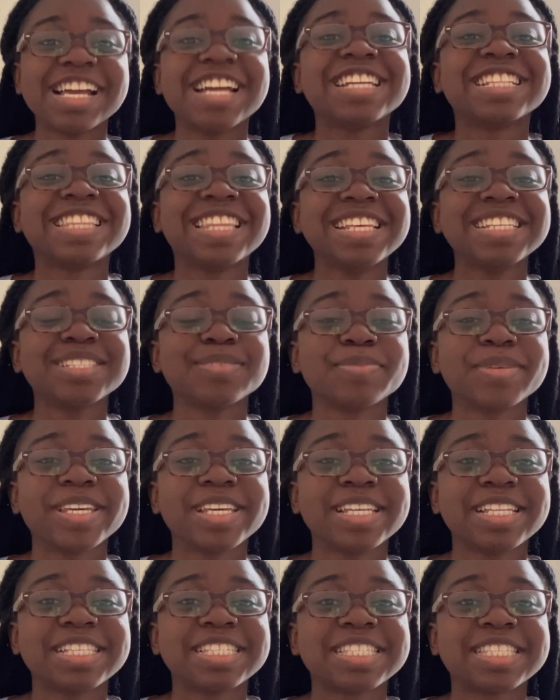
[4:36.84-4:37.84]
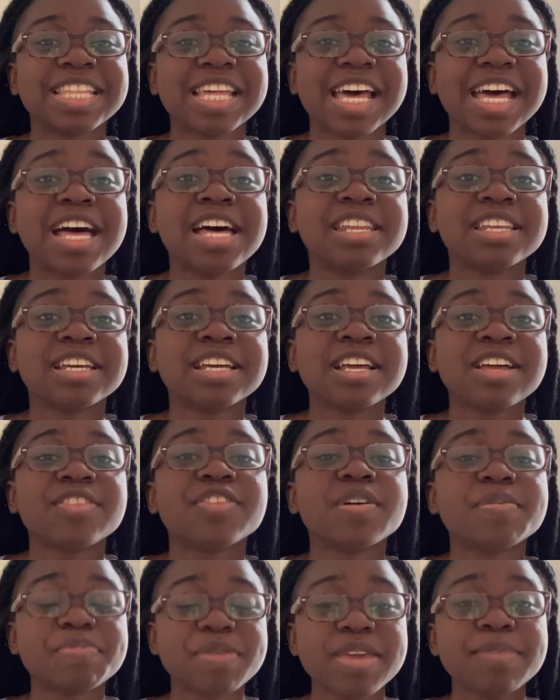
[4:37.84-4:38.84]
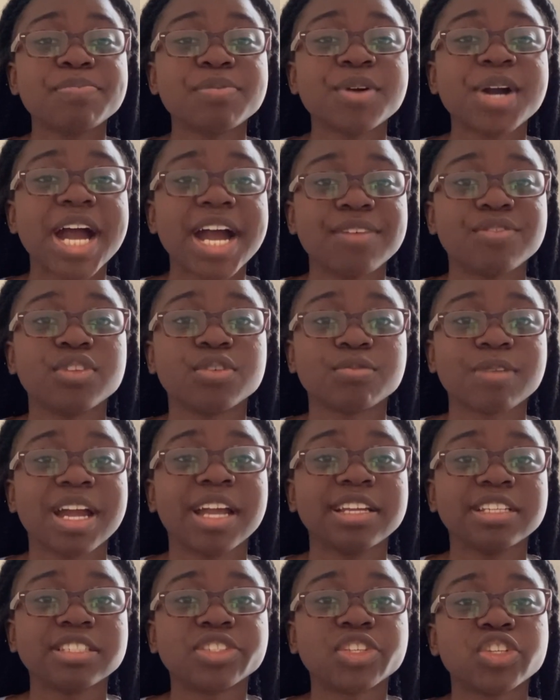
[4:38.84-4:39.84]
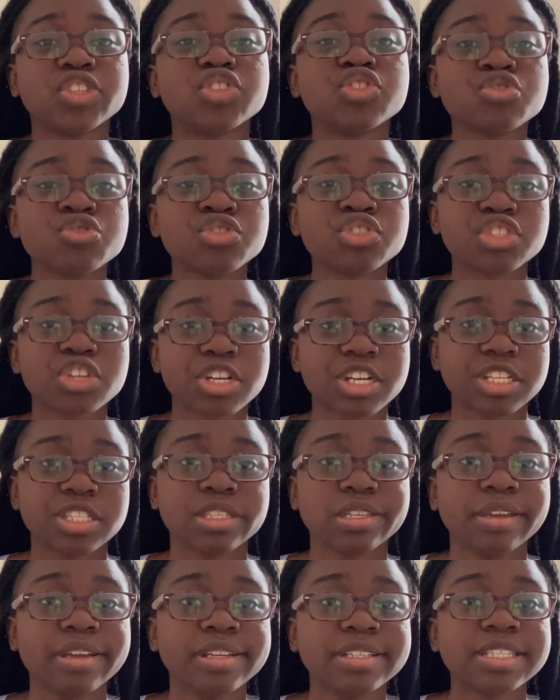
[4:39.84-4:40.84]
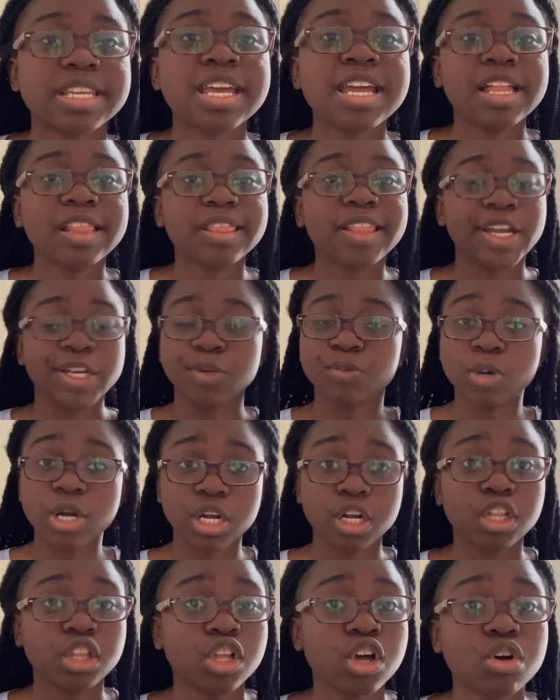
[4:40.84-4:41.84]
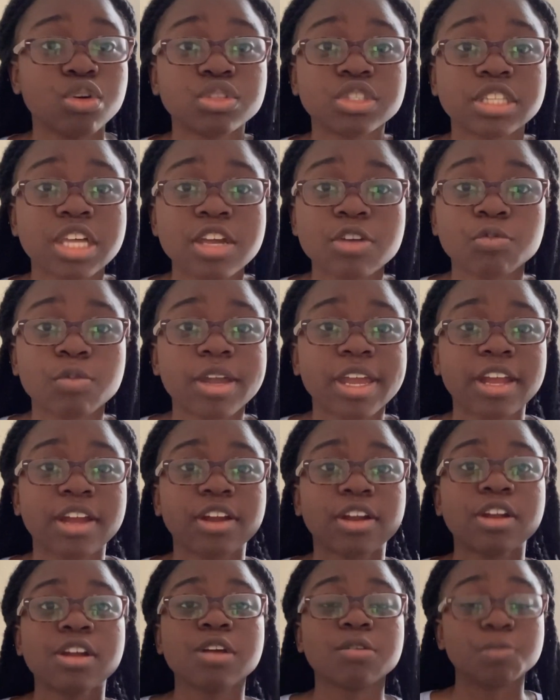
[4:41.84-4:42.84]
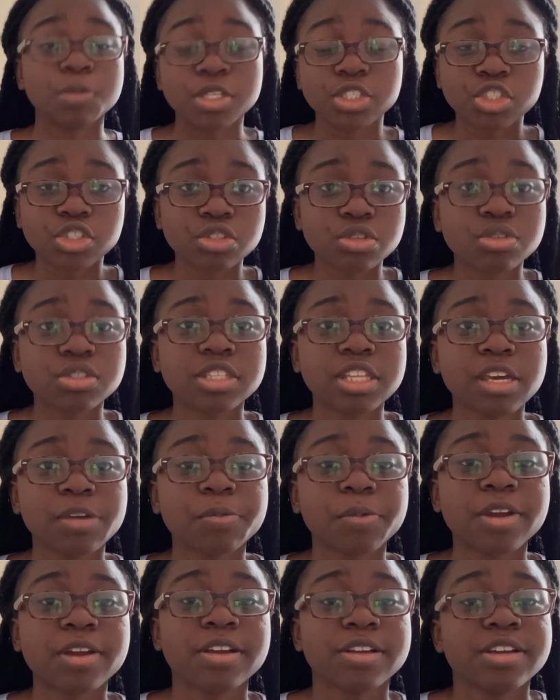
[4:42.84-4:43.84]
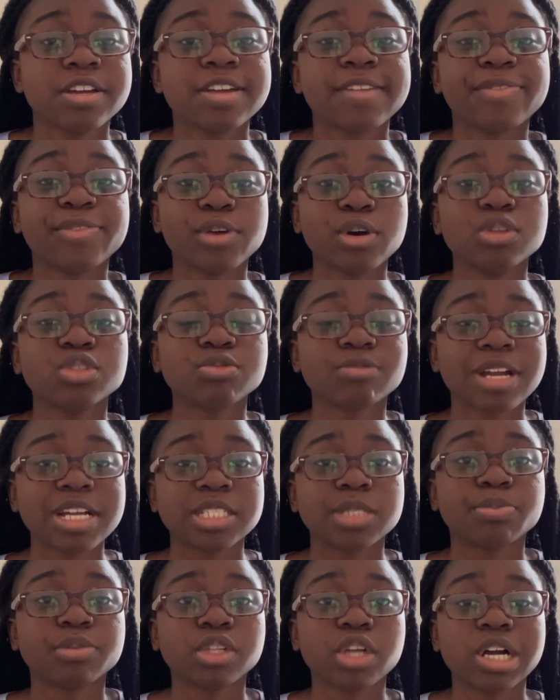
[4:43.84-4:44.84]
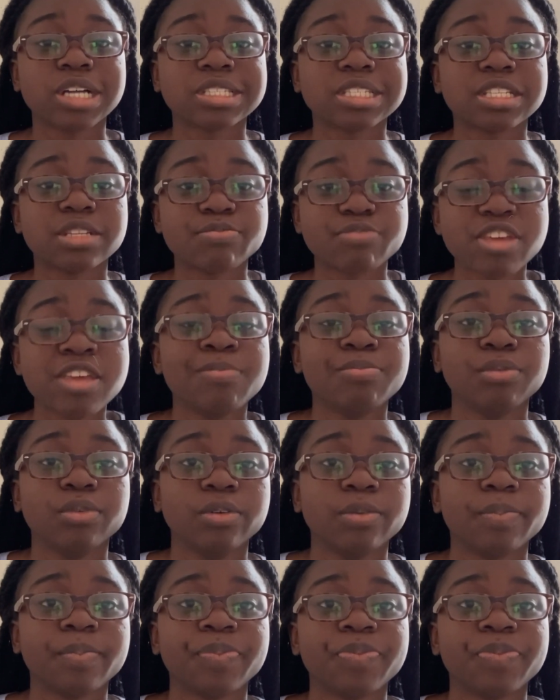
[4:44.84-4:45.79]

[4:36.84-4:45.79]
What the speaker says: This means that the people have the right to choose certain things, like what clothes they wear, what shoes they wear. Those rights belong to the people.